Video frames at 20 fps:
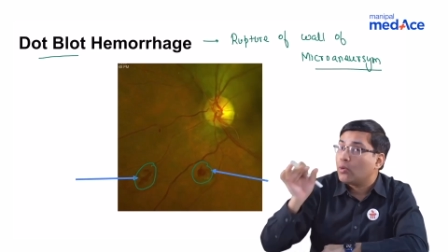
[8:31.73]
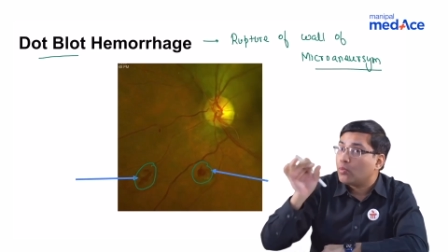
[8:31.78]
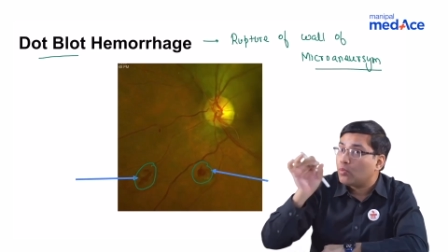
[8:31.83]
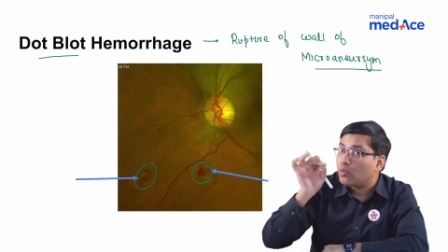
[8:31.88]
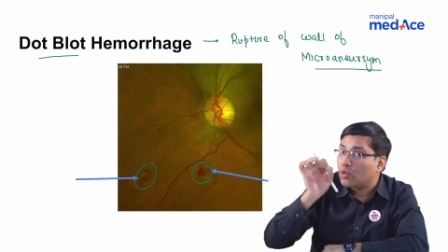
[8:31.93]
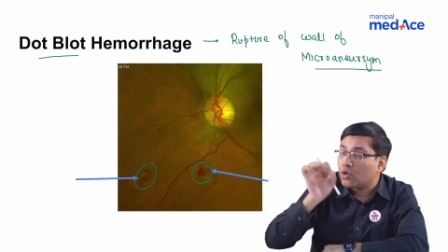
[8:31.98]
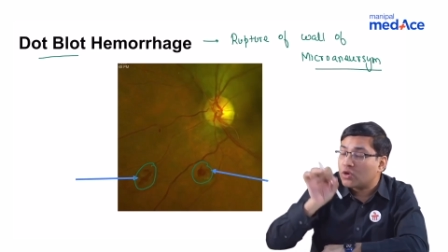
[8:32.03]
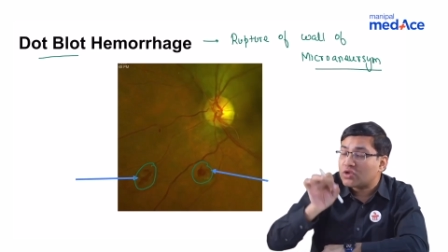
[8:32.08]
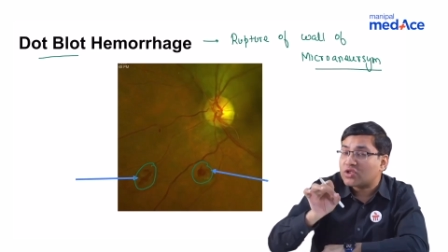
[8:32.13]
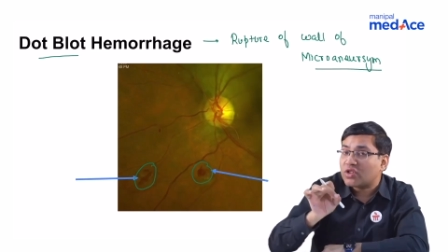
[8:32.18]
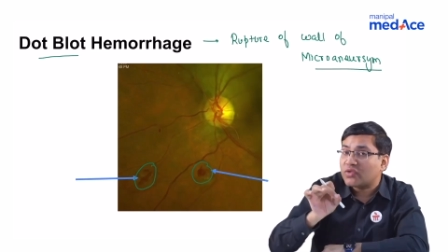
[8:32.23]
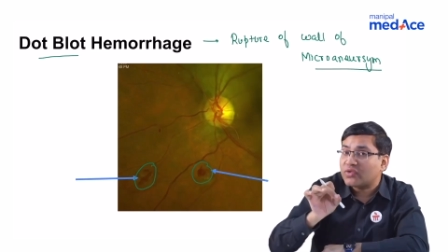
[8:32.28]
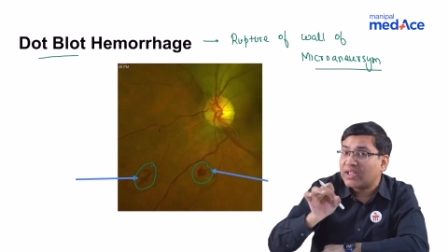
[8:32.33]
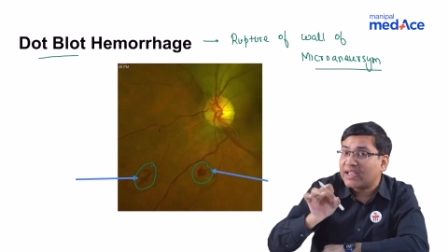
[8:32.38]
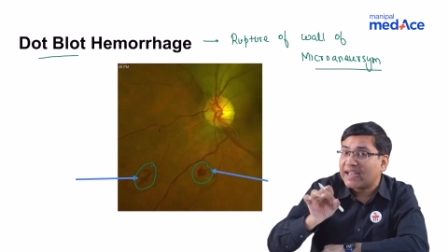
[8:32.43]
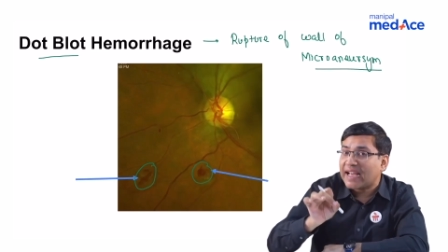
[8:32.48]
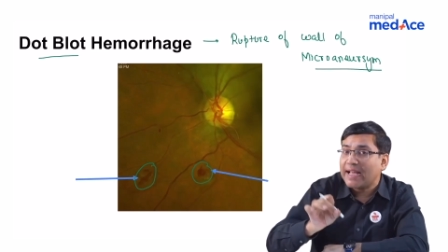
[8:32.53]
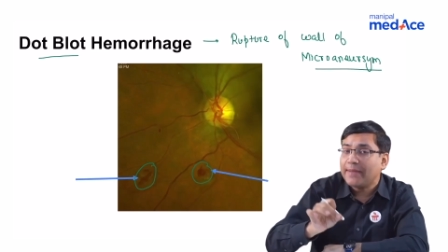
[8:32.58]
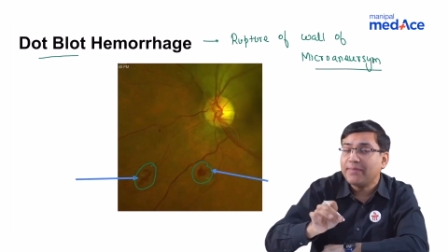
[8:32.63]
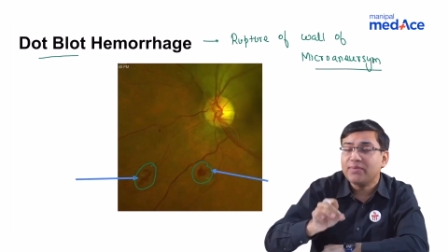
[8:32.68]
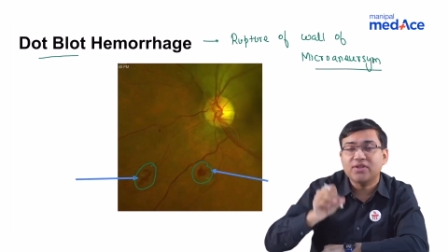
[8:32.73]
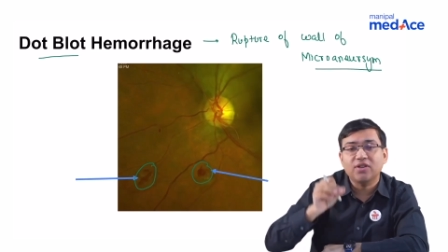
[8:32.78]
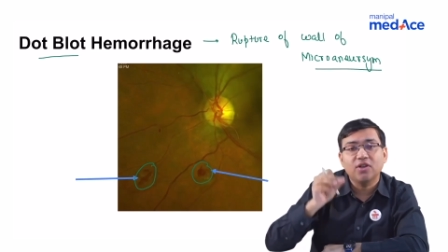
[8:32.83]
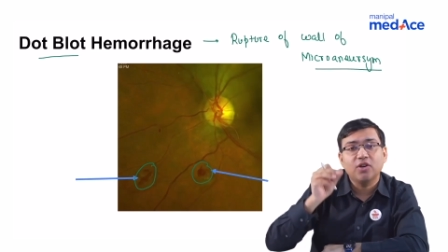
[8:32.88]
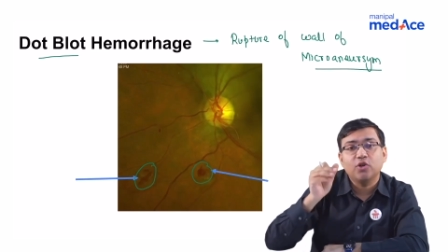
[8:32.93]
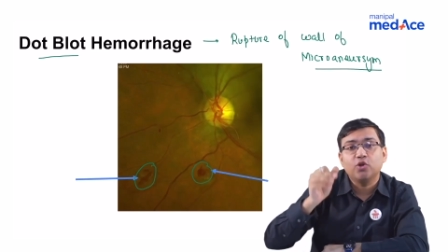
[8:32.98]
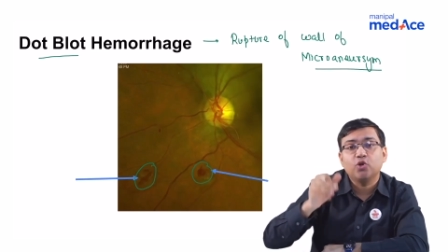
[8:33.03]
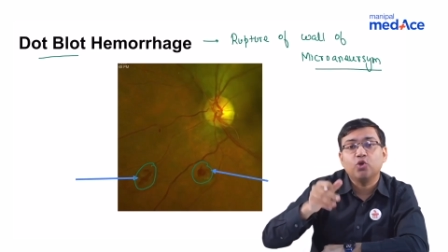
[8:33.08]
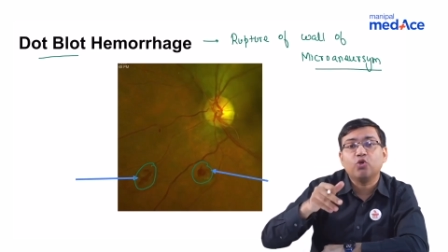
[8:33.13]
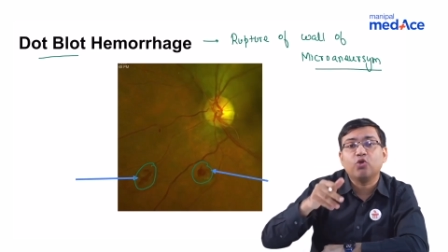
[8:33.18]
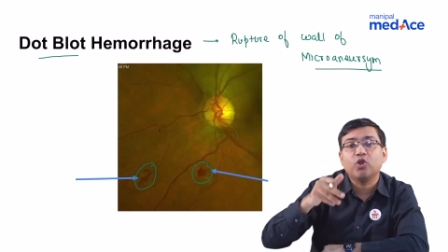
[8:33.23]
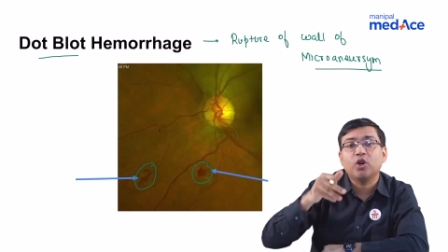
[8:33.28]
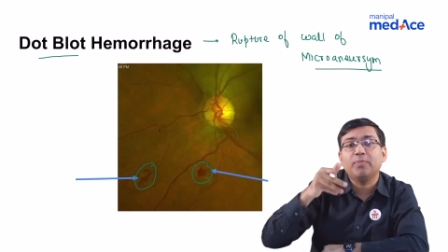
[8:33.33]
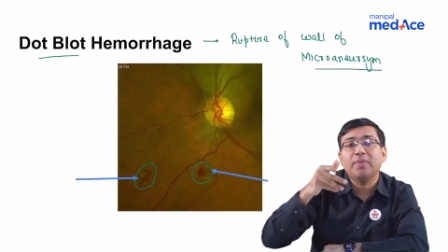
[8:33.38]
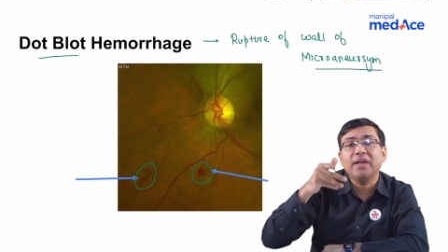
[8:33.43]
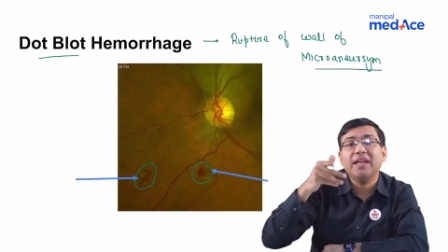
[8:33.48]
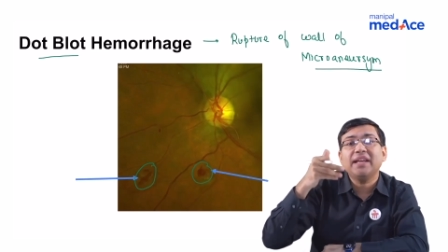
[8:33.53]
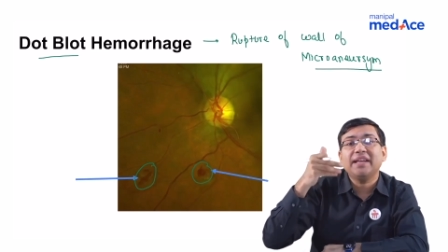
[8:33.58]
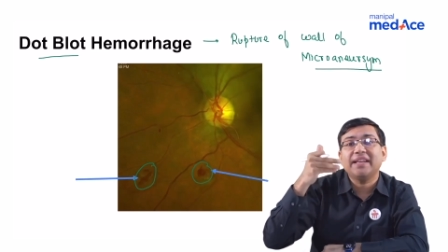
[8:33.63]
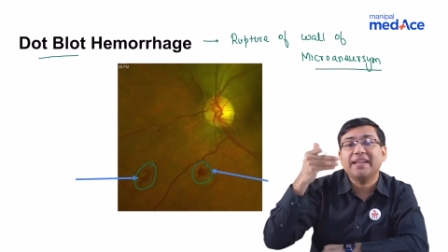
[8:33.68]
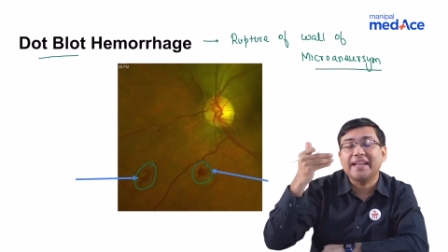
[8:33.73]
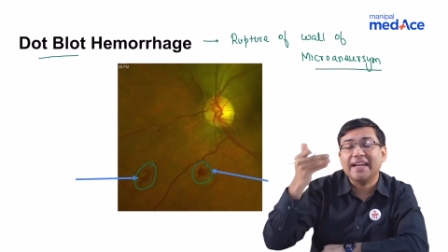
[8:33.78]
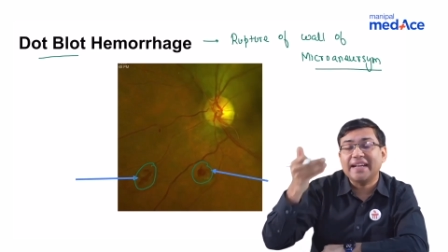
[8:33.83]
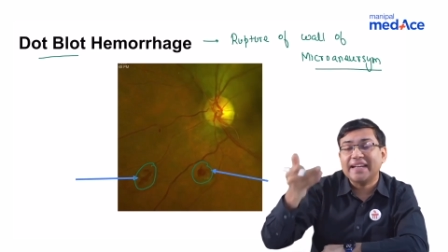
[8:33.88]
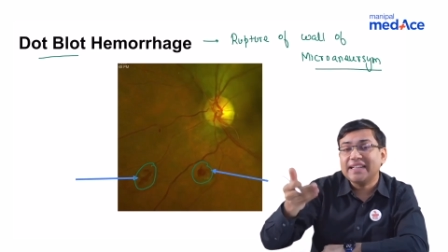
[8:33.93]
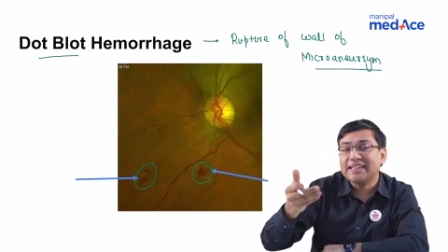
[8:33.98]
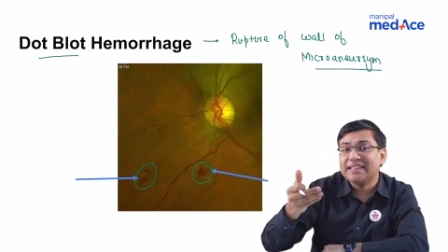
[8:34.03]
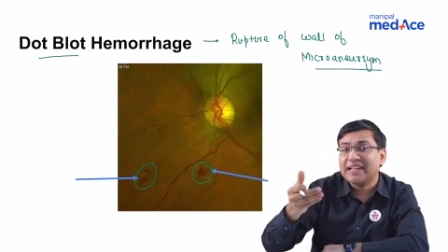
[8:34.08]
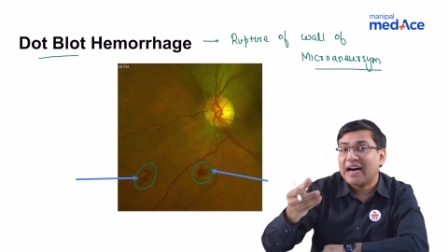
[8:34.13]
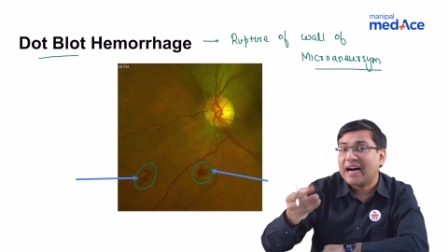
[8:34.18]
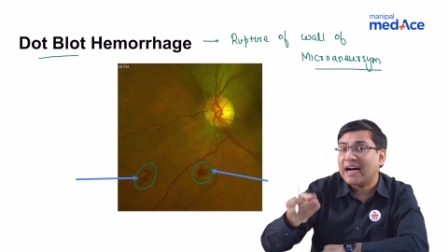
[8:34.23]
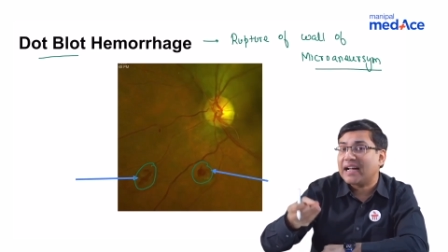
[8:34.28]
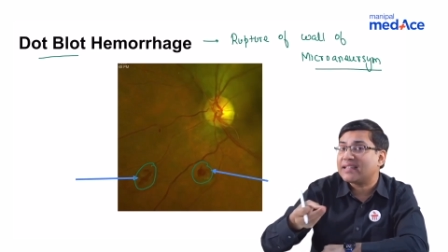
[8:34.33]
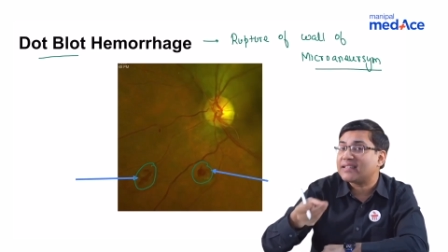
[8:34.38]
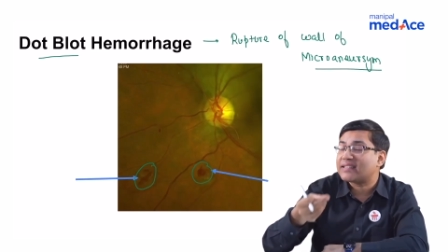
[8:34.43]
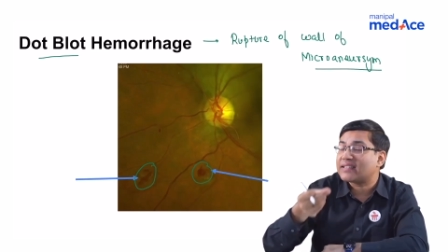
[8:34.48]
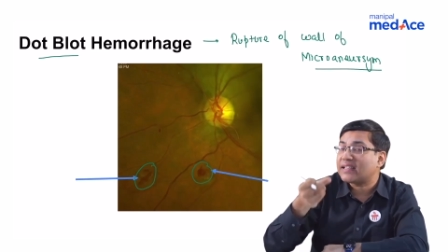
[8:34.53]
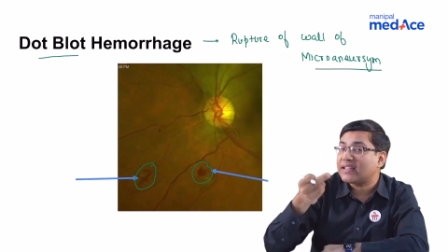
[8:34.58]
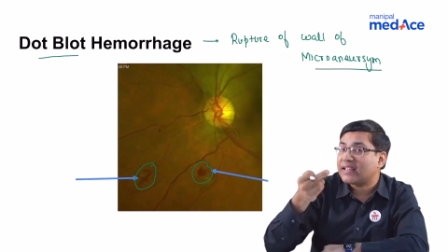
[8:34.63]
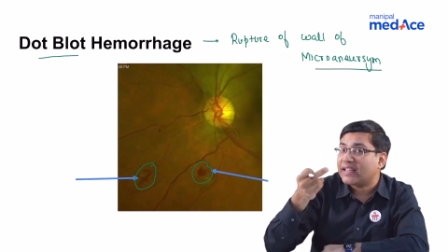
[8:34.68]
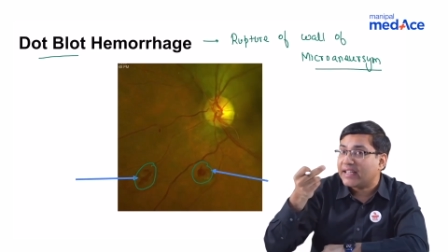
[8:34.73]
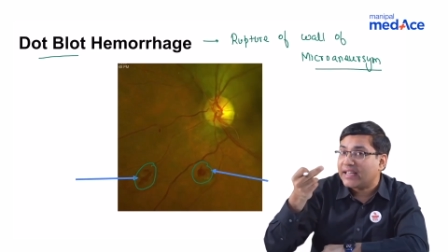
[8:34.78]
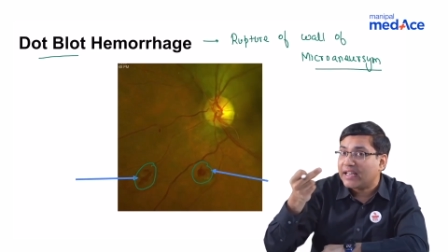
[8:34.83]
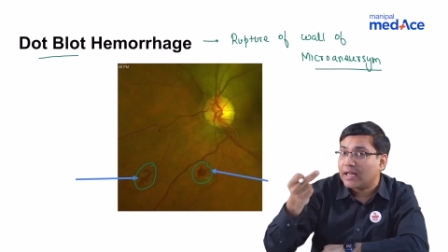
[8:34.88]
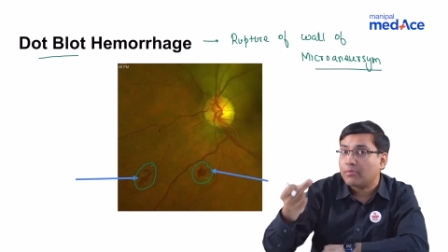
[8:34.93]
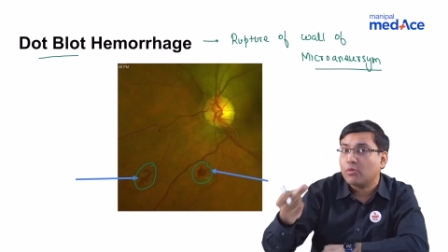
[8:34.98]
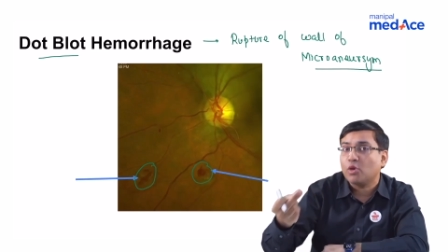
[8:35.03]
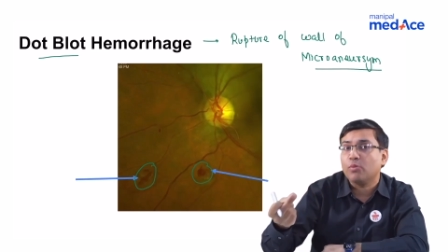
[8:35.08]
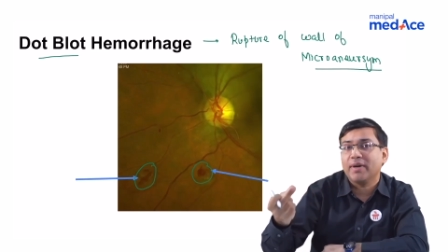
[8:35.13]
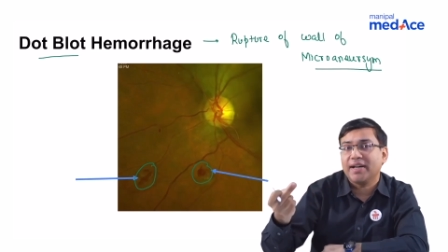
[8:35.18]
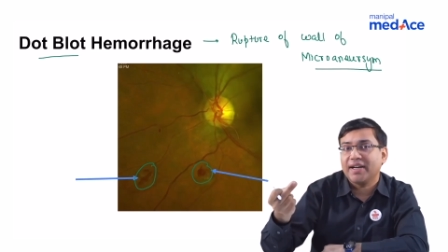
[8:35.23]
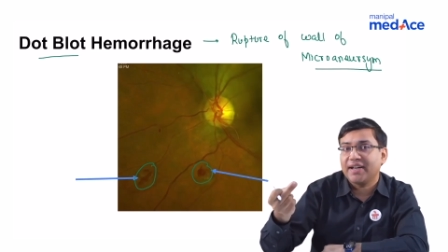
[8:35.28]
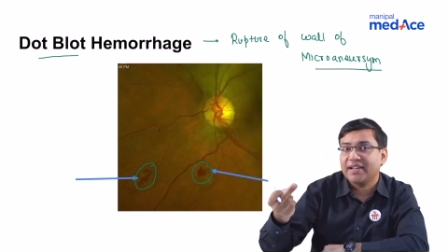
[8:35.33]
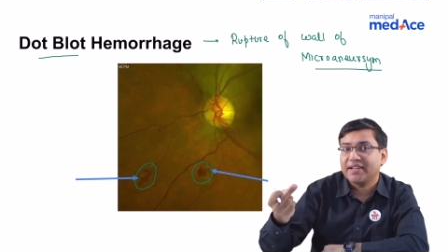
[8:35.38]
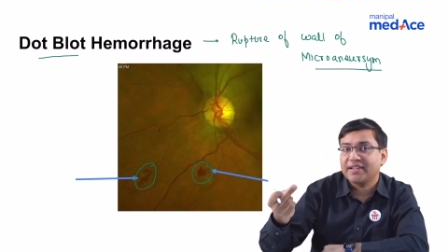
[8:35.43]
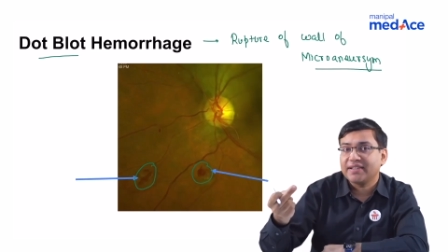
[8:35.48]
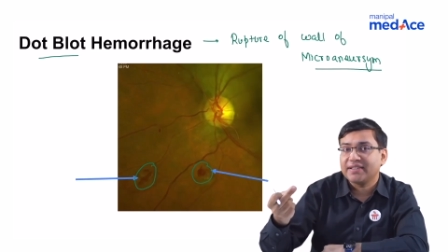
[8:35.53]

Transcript: Most of the times, you would be getting the answer in a moment.